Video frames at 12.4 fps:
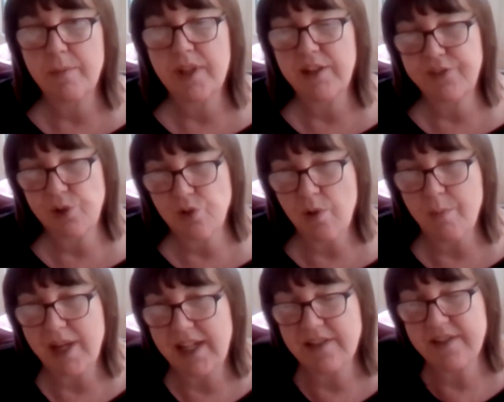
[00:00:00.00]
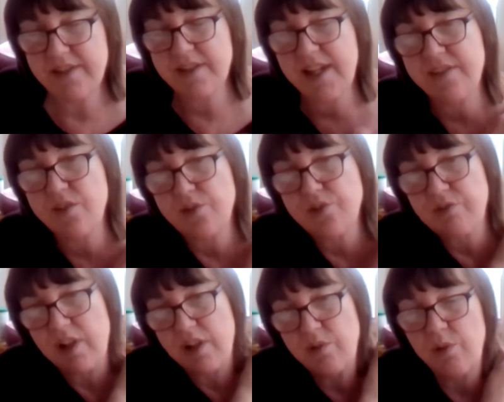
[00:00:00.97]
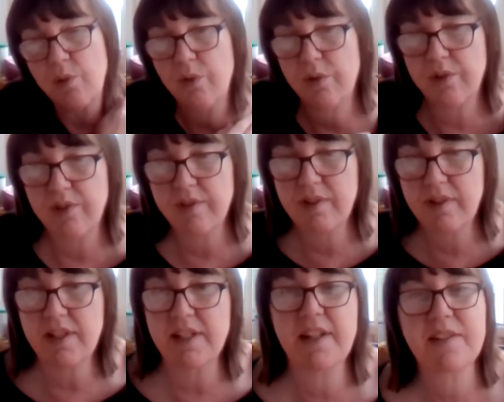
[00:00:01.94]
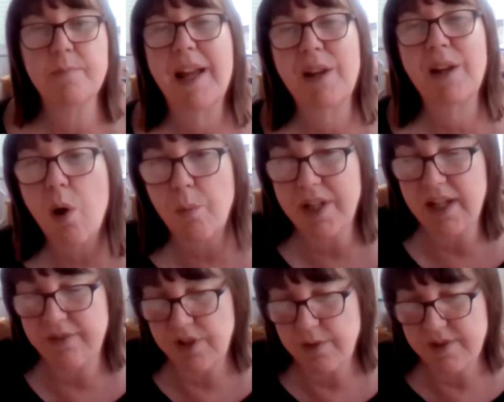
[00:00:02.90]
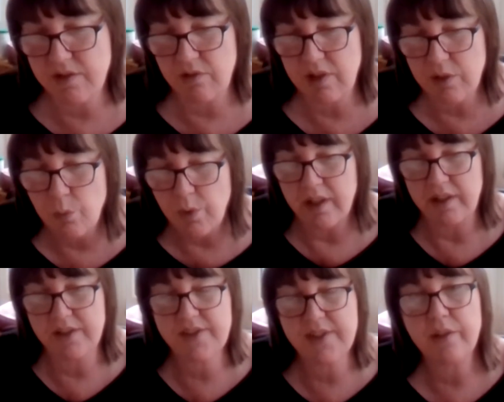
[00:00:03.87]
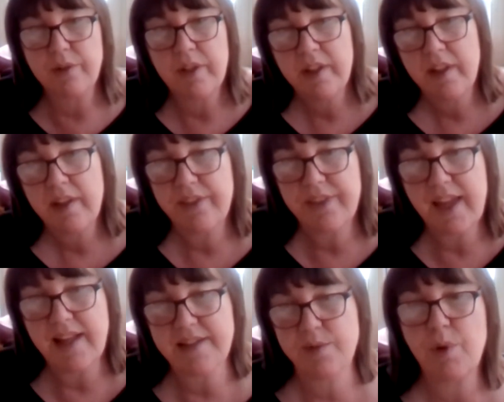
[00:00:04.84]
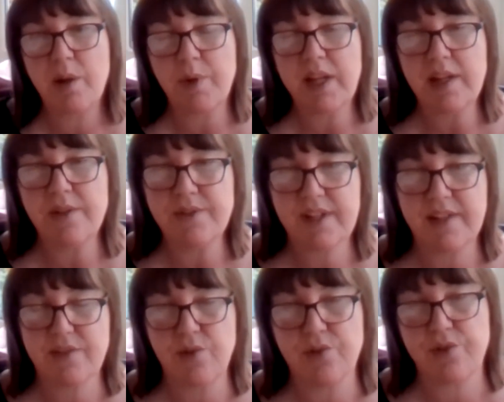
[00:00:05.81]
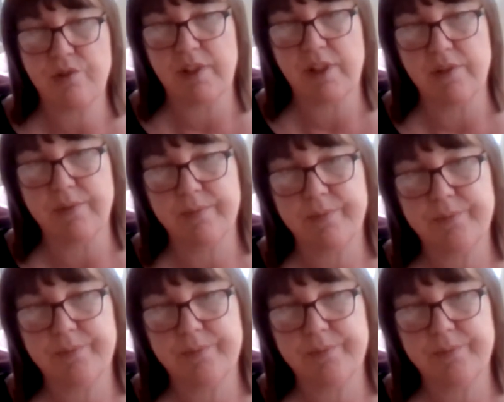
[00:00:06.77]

If you're not making testosterone, it doesn't matter what we give you, it's not going to work. So that's why we use testosterone.